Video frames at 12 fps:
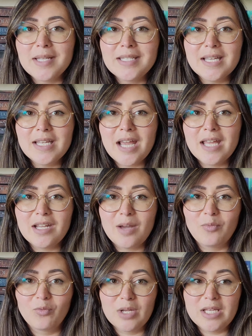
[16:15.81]
I did end
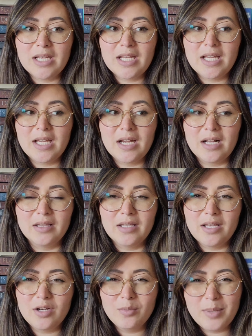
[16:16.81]
up reading a
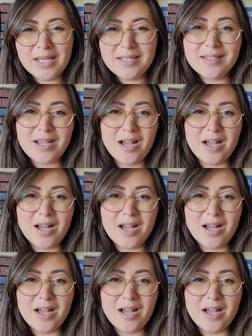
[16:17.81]
little bit